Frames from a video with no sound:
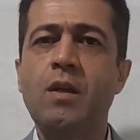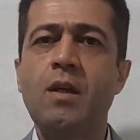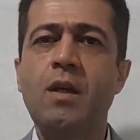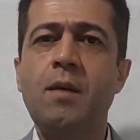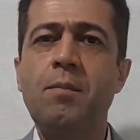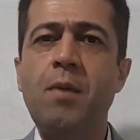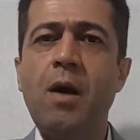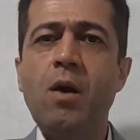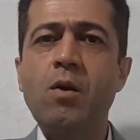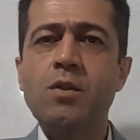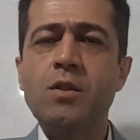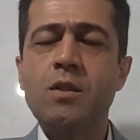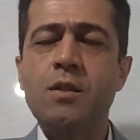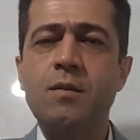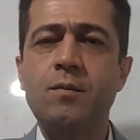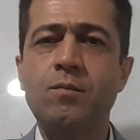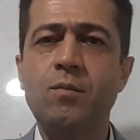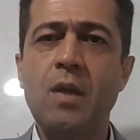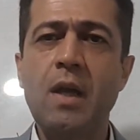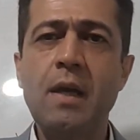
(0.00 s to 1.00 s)
about
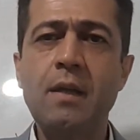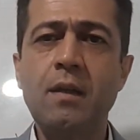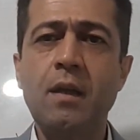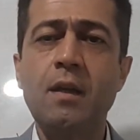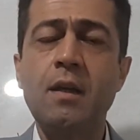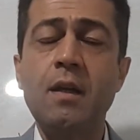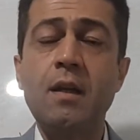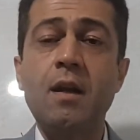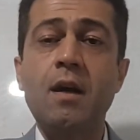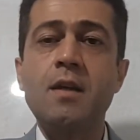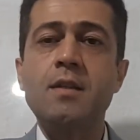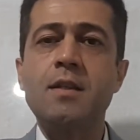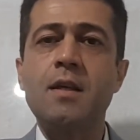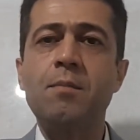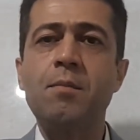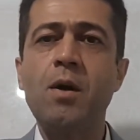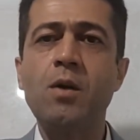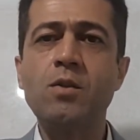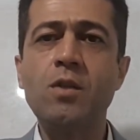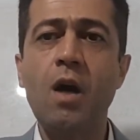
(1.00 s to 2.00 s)
and analyze
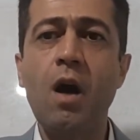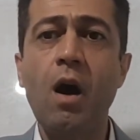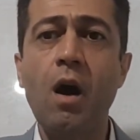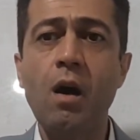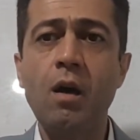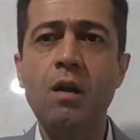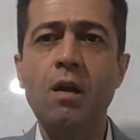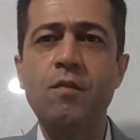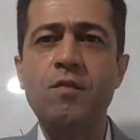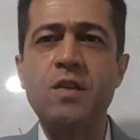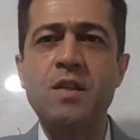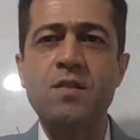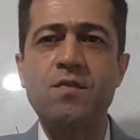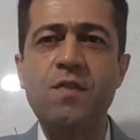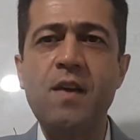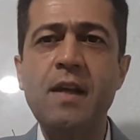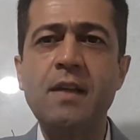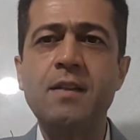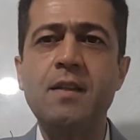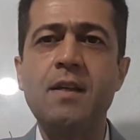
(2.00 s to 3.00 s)
about all of these
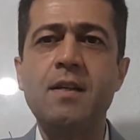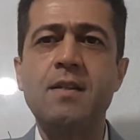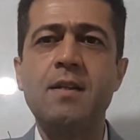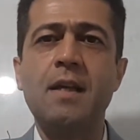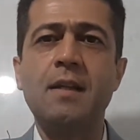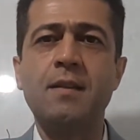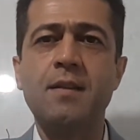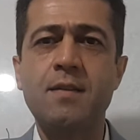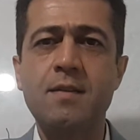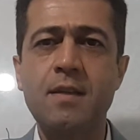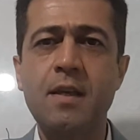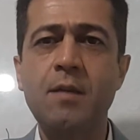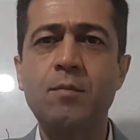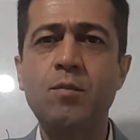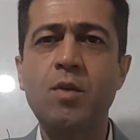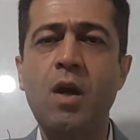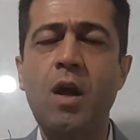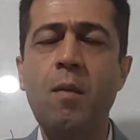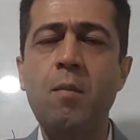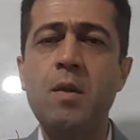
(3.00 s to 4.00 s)
factors at the same
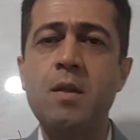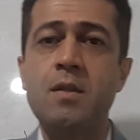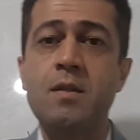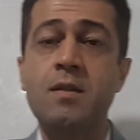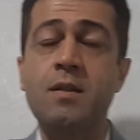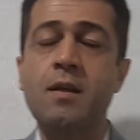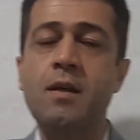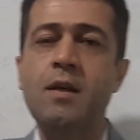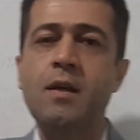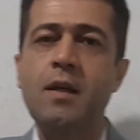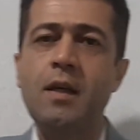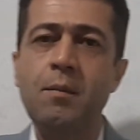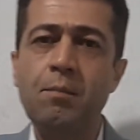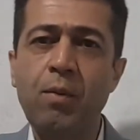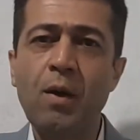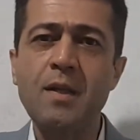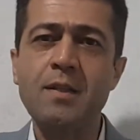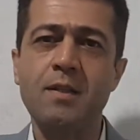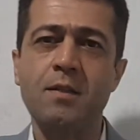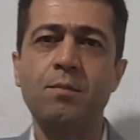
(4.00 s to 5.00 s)
time, it's
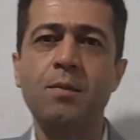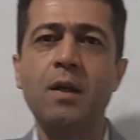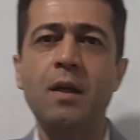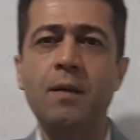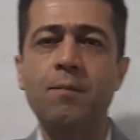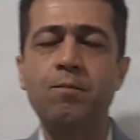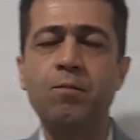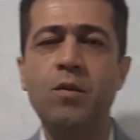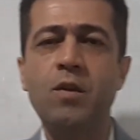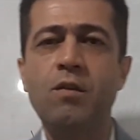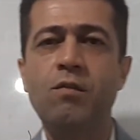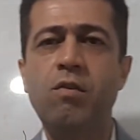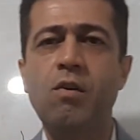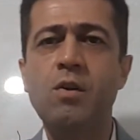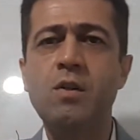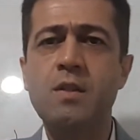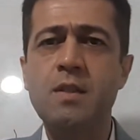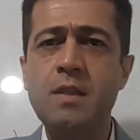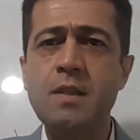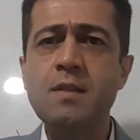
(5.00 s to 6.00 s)
impossible.
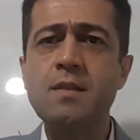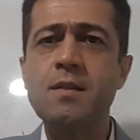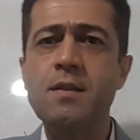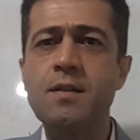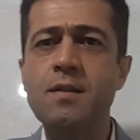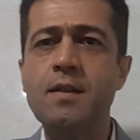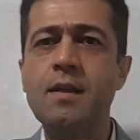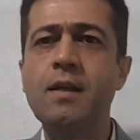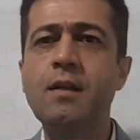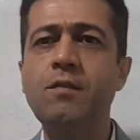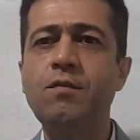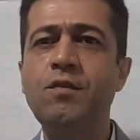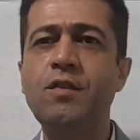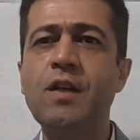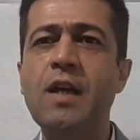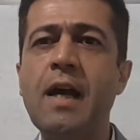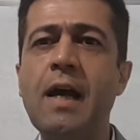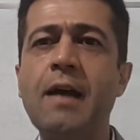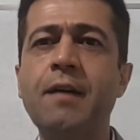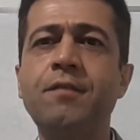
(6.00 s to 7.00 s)
For this reason, we
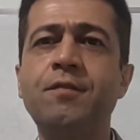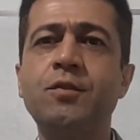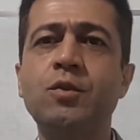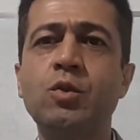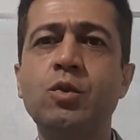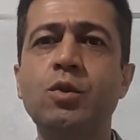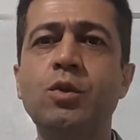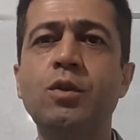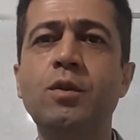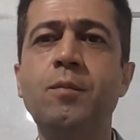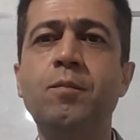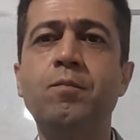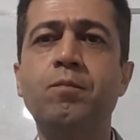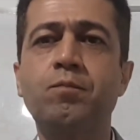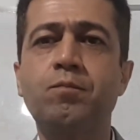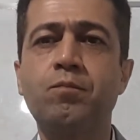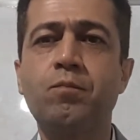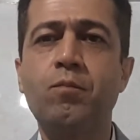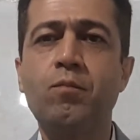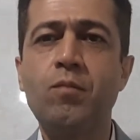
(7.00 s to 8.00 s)
have to
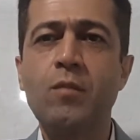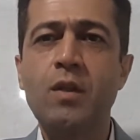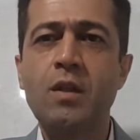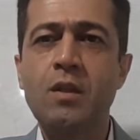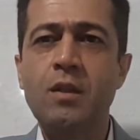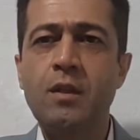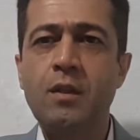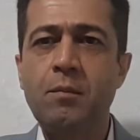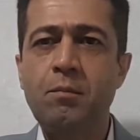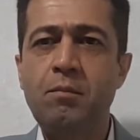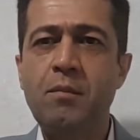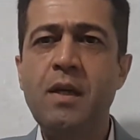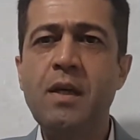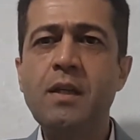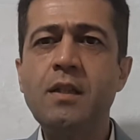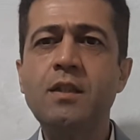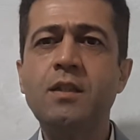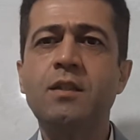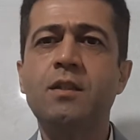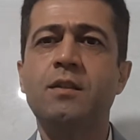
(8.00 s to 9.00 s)

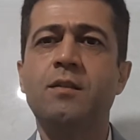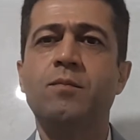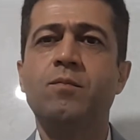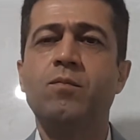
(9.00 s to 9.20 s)
make